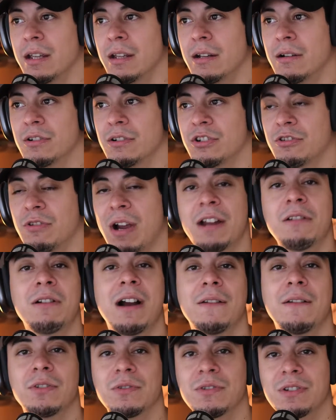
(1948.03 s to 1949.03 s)
try to
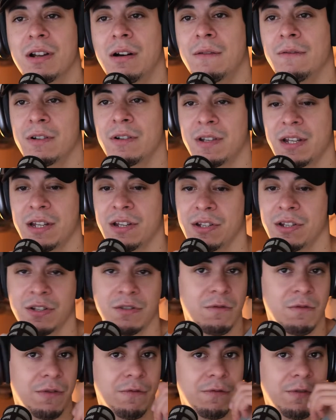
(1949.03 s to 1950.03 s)
have those conversations
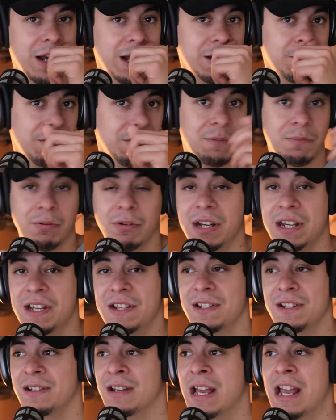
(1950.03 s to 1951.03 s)
with friends, with
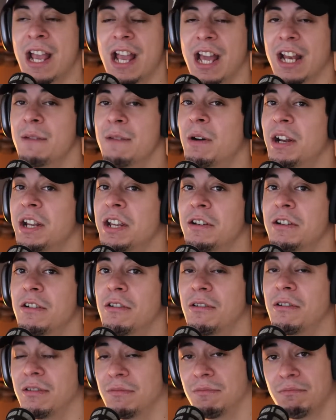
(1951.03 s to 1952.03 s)
priests, anybody
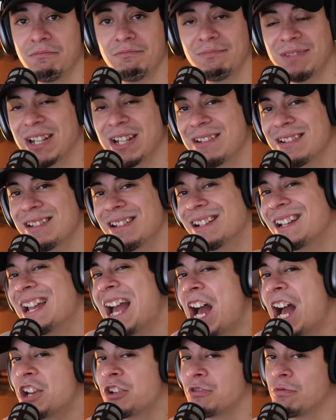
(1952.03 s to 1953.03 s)
just
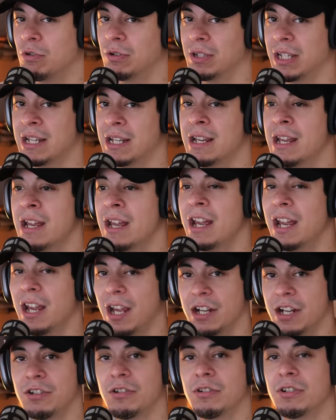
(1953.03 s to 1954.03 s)
casually
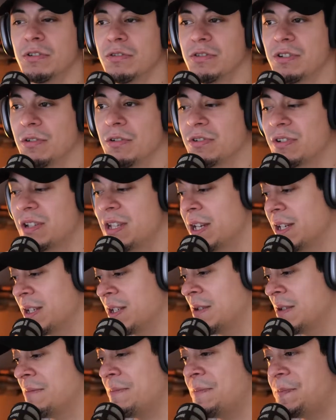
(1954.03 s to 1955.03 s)
introduce those
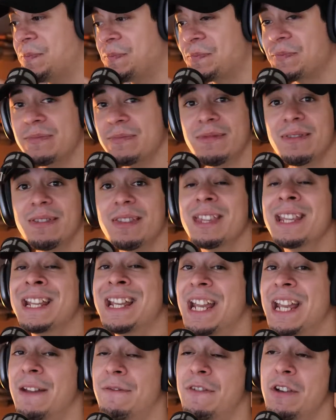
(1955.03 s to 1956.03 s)
things.
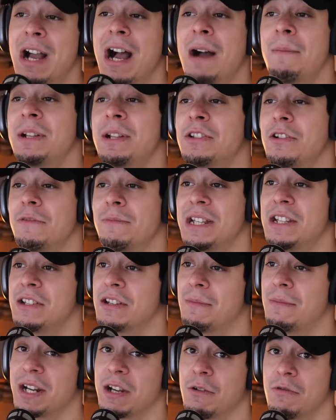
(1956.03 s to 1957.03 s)
If you happen to be
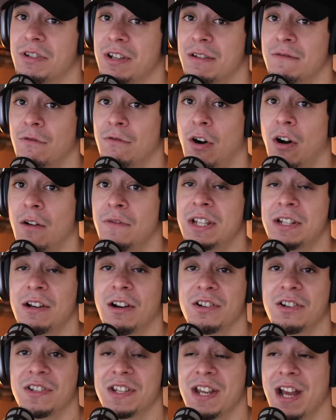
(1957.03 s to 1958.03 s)
somebody who's involved in
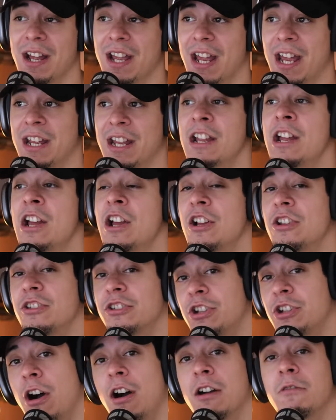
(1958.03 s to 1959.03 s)
RCIA,
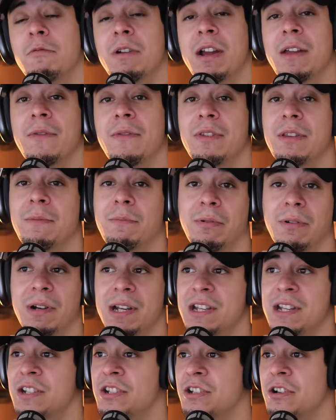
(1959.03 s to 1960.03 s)
talk with the
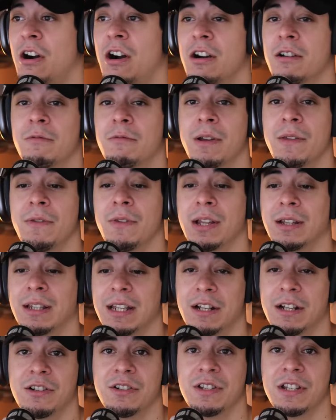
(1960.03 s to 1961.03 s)
priest, talk with the
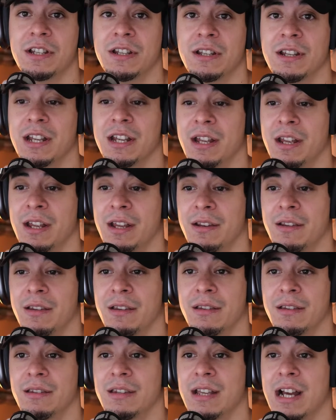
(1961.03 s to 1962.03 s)
leaders
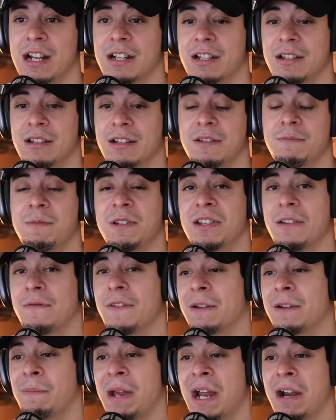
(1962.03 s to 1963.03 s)
in that
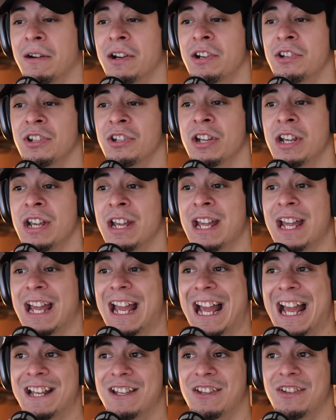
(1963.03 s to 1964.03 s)
specific parish,
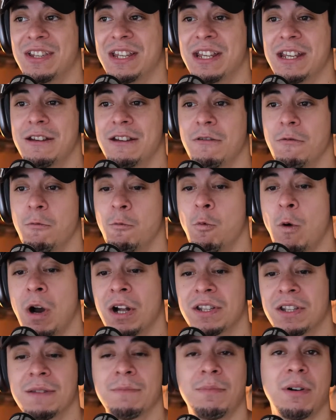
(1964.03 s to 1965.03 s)
and see
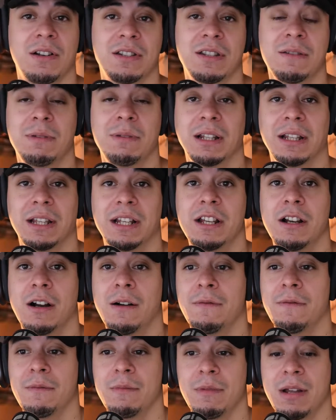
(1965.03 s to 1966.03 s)
what's the possibility
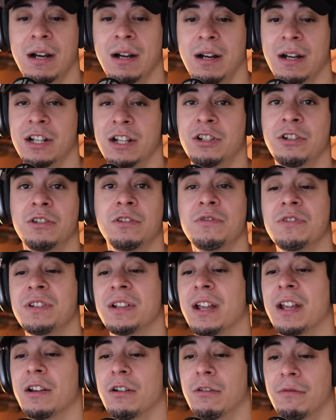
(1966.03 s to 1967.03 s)
of
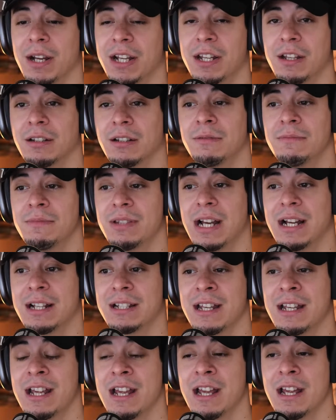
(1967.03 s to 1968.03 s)
introducing a curriculum
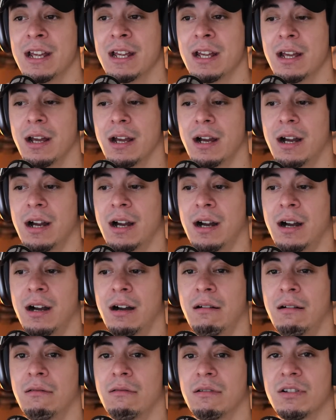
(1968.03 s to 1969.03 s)
that
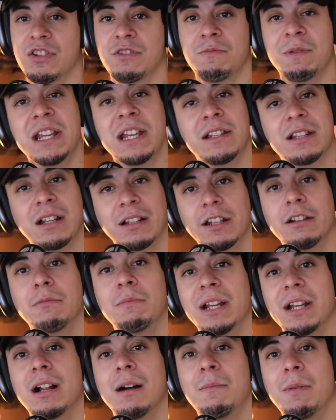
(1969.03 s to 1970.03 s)
speaks a little
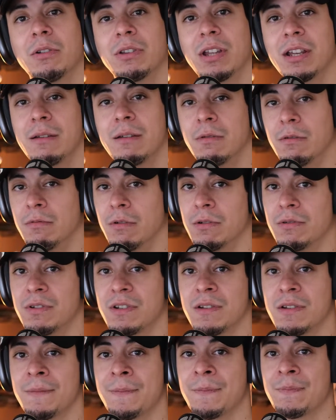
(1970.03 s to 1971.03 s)
bit about the Hebrew
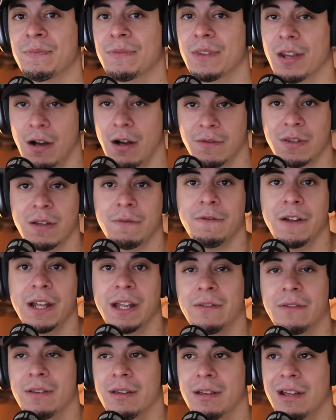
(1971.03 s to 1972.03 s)
roots of the
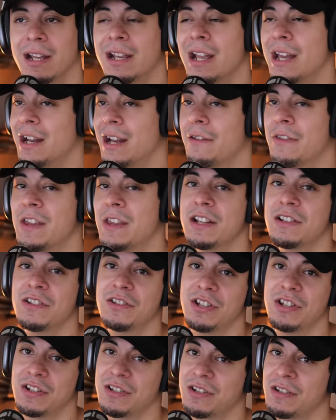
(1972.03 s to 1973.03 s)
faith. Again, I think it's
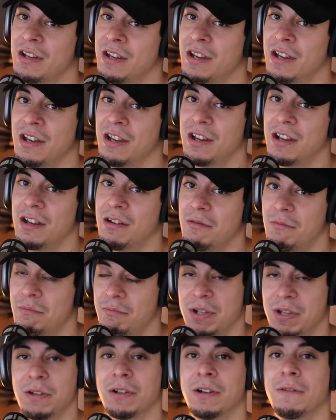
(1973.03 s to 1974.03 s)
just
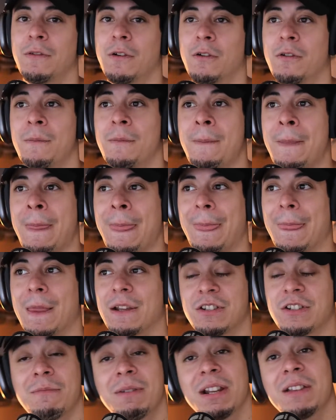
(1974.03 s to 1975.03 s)
beautiful.
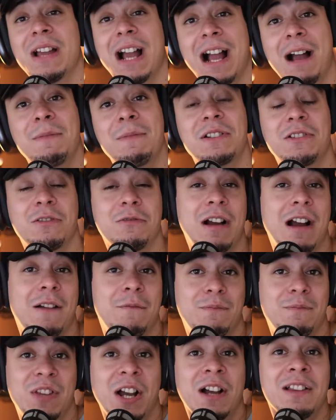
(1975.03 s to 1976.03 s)
Somebody that happens to
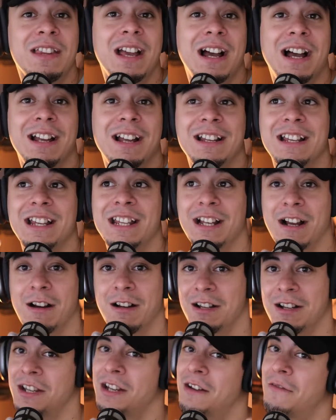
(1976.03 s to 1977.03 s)
have done that in
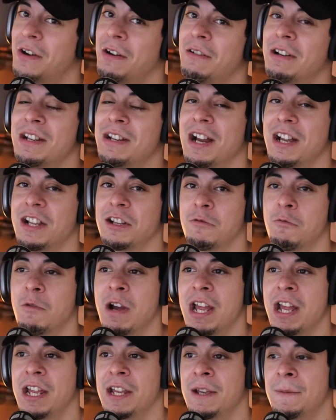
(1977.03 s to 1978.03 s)
a very nice
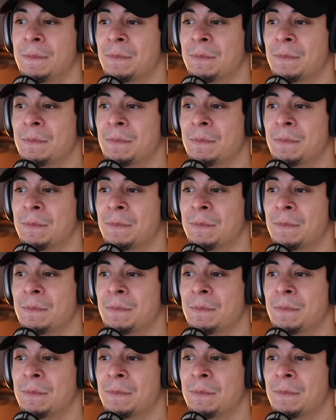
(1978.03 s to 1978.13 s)
way